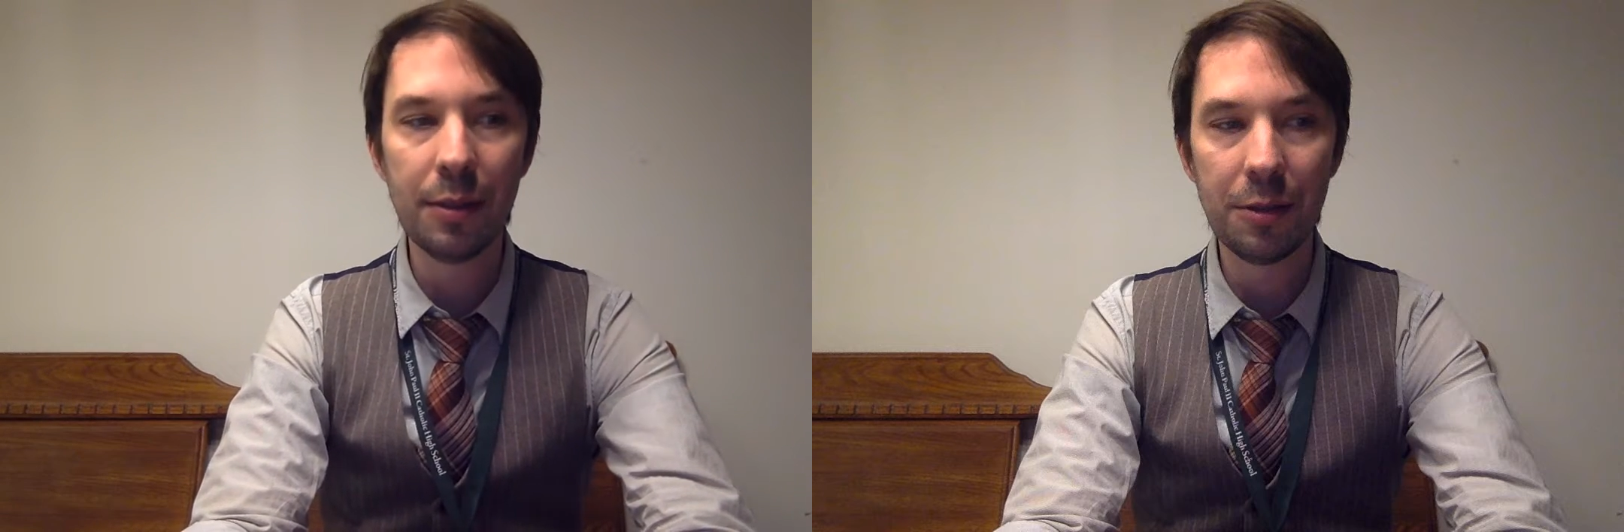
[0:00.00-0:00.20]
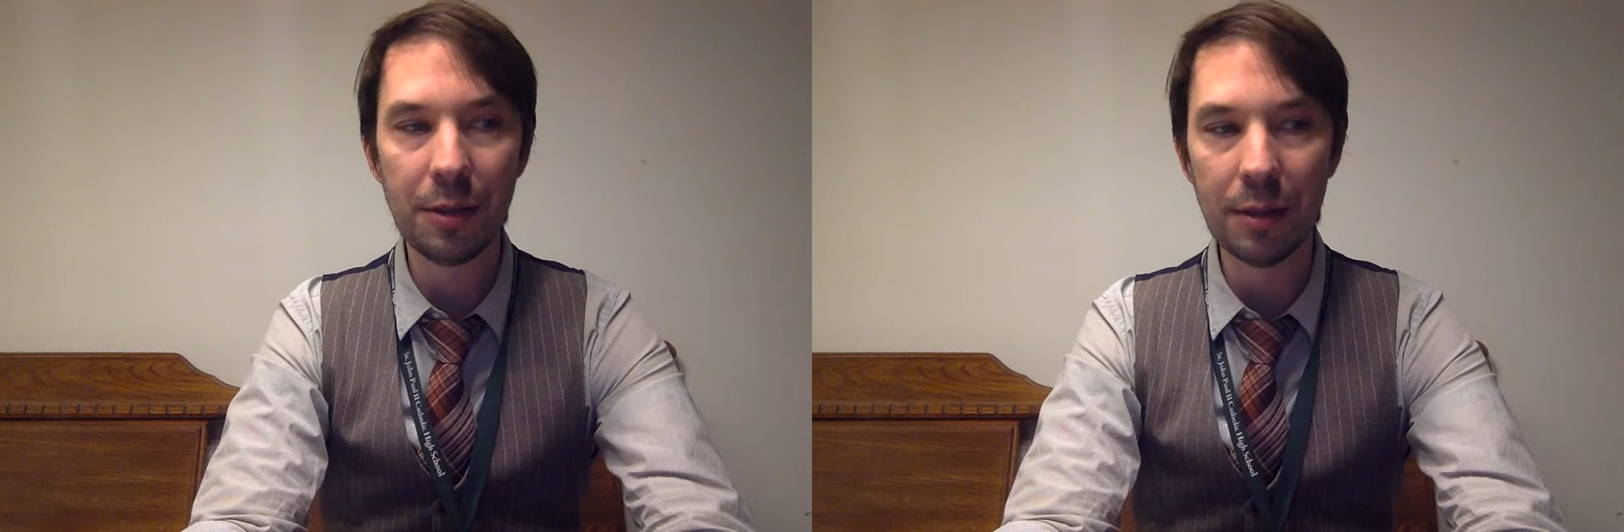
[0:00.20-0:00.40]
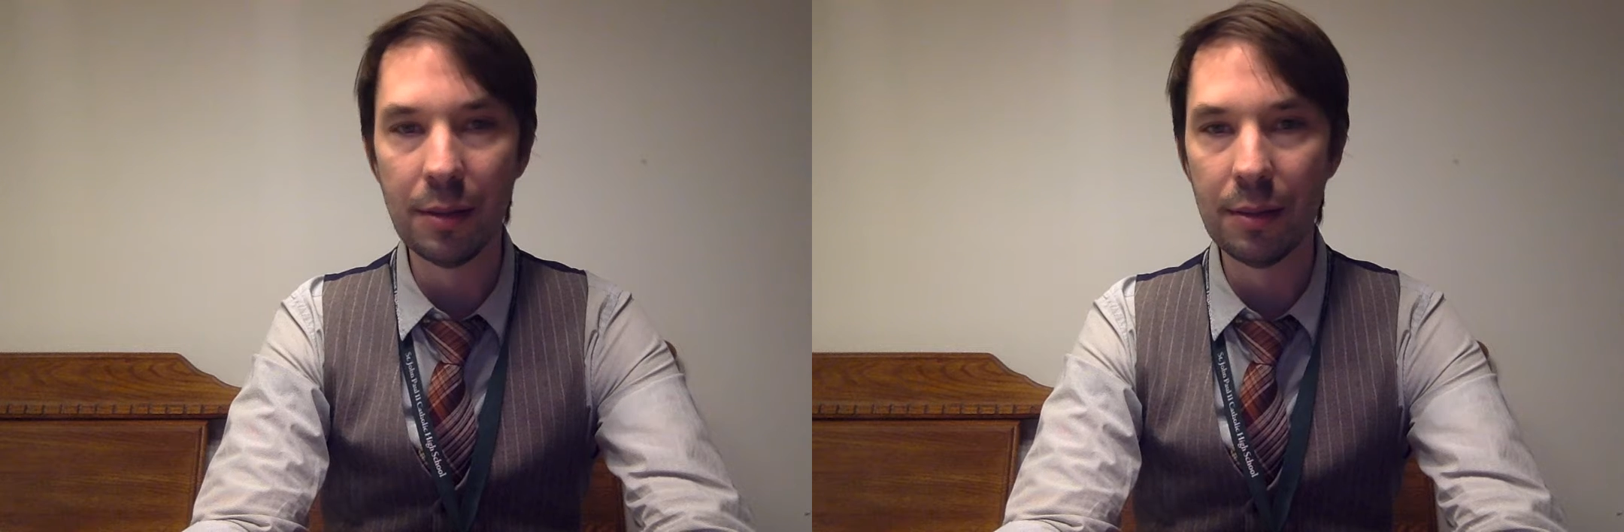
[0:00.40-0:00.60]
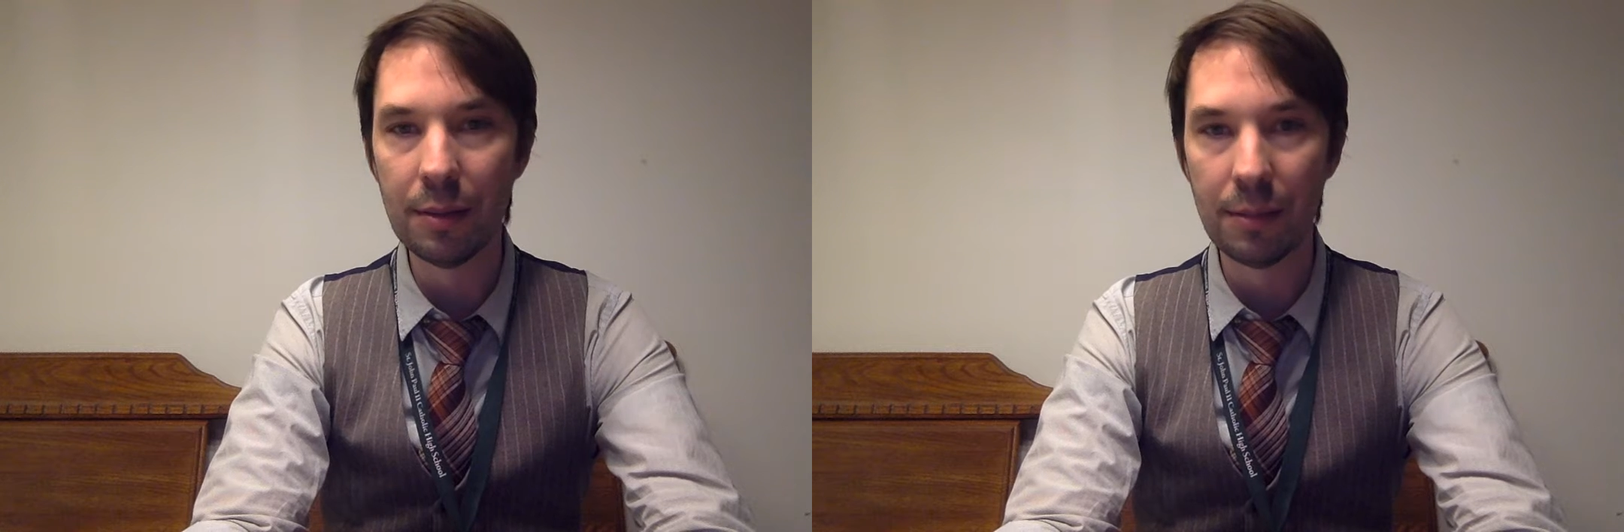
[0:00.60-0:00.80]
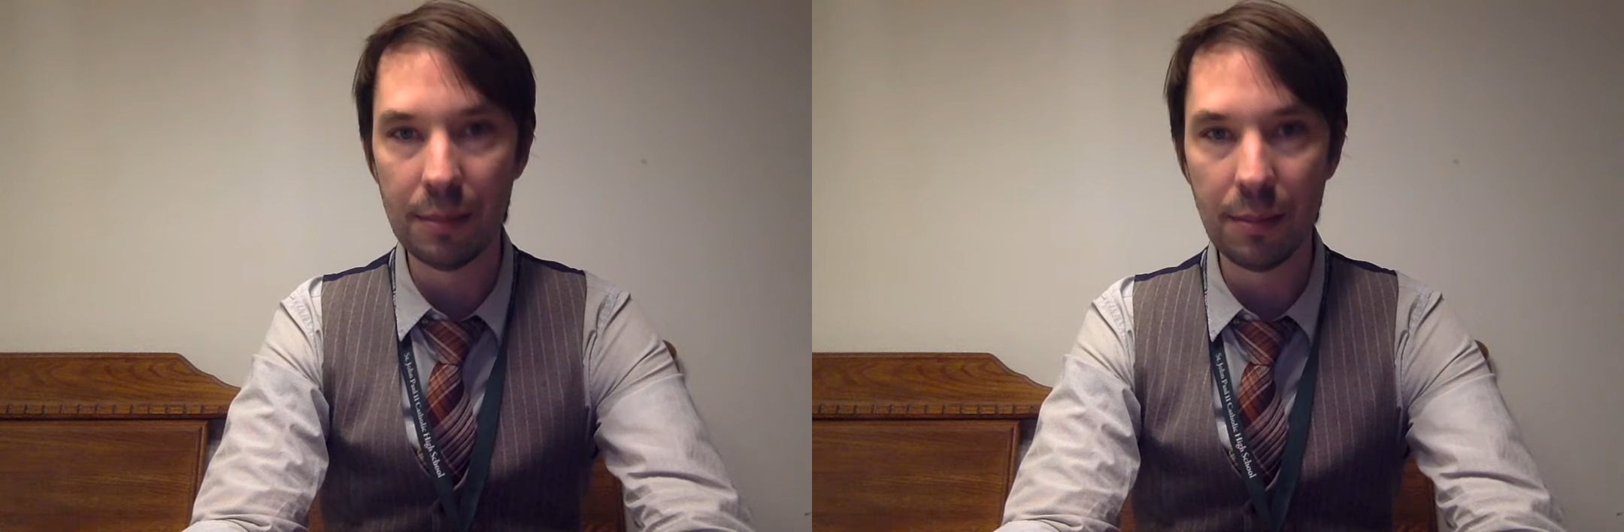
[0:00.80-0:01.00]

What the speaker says: to